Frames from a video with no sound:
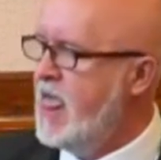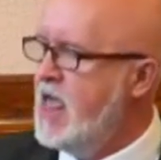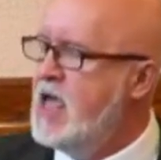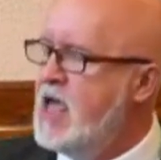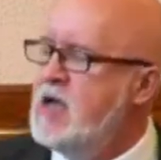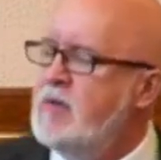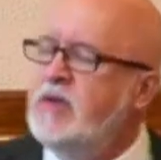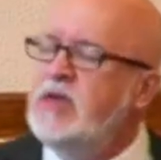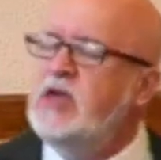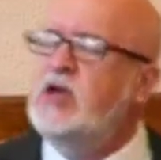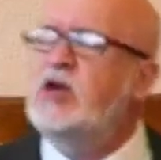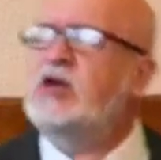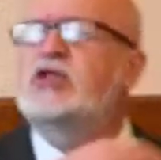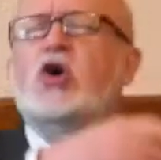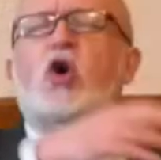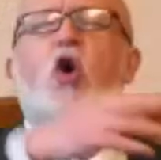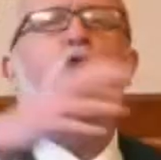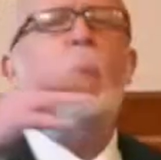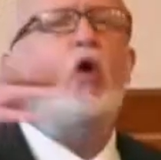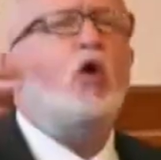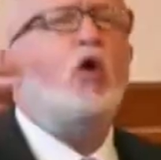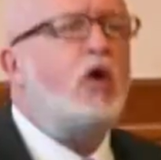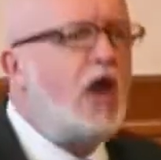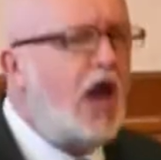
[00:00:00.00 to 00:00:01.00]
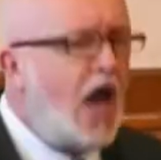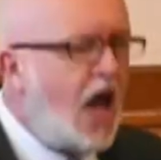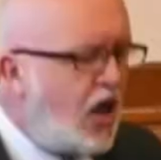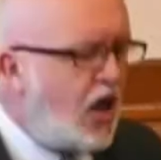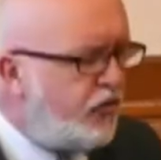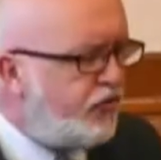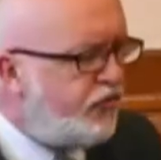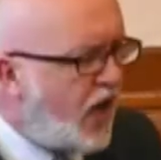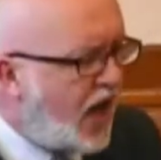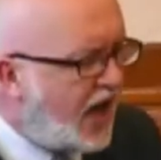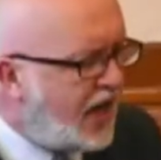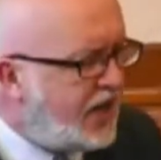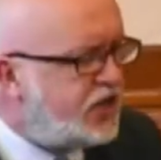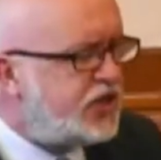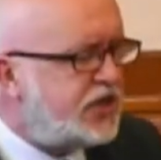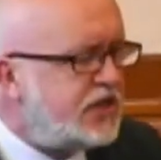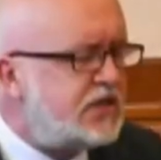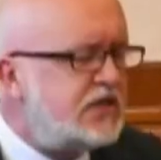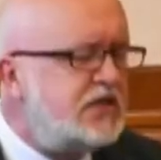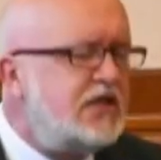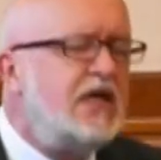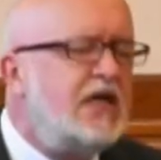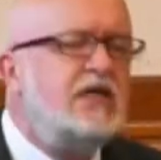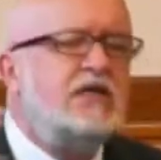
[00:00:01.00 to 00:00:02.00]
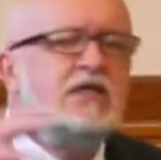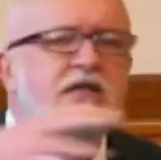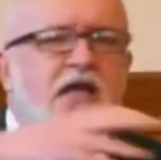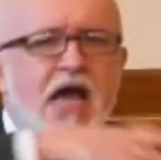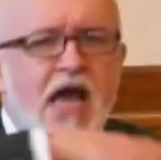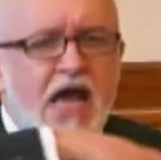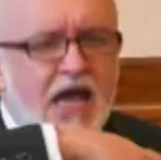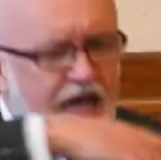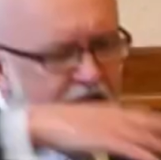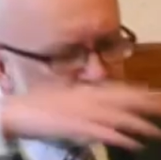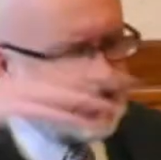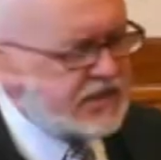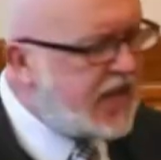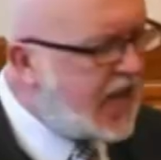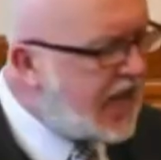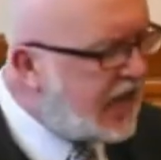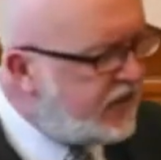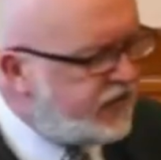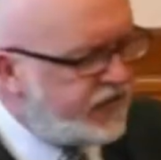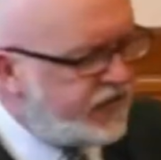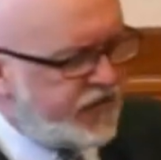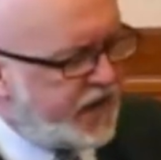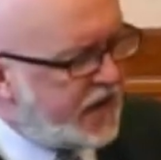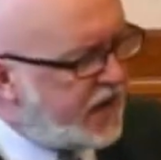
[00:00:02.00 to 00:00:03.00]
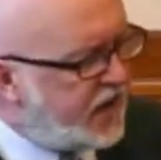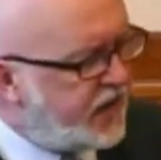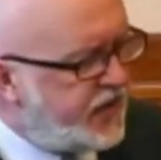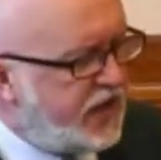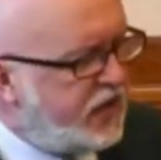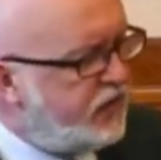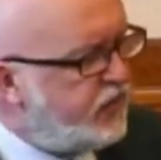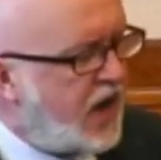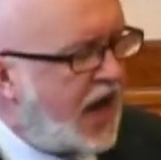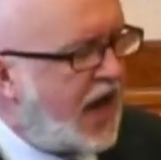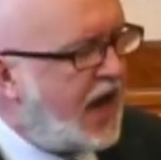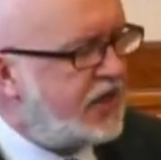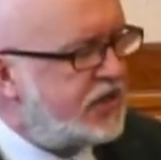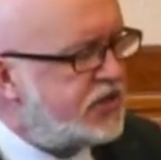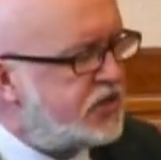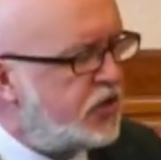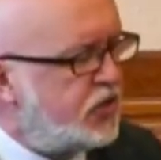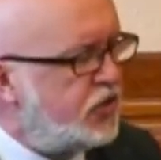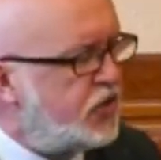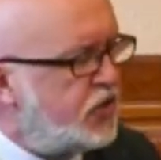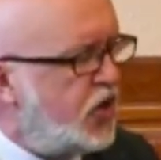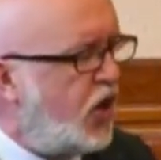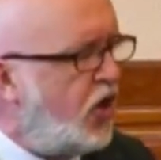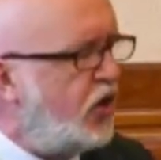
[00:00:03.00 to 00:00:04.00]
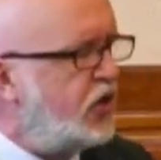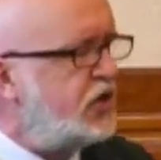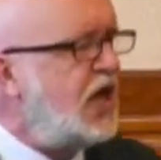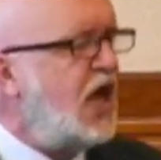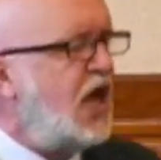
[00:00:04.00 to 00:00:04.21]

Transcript: Because all our righteousness is like filthy rags, oh God.